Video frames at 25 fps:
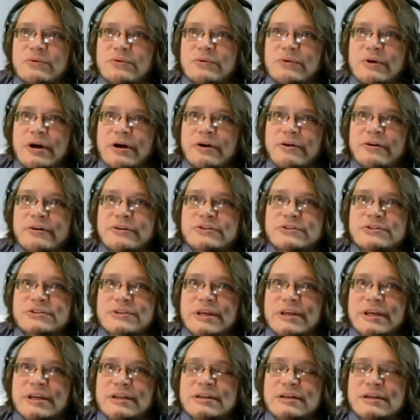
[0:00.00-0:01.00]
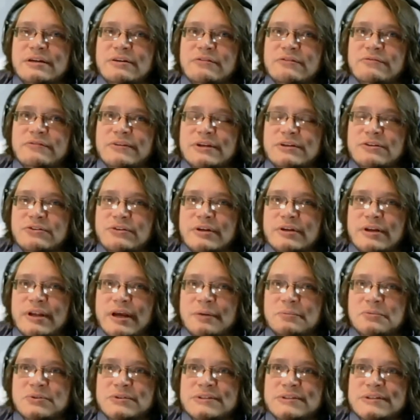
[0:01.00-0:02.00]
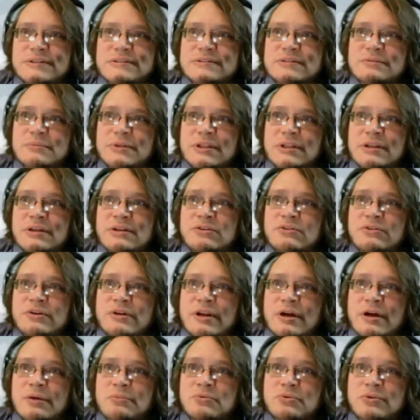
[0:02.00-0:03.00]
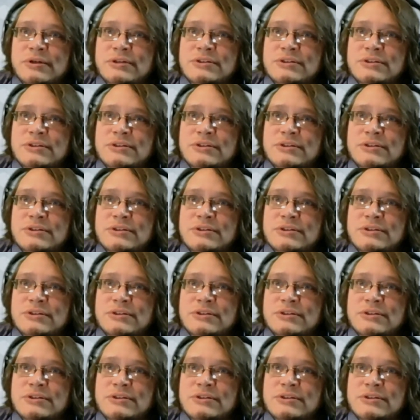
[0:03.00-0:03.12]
our understanding of the endocannabinoid system and the endocannabinoid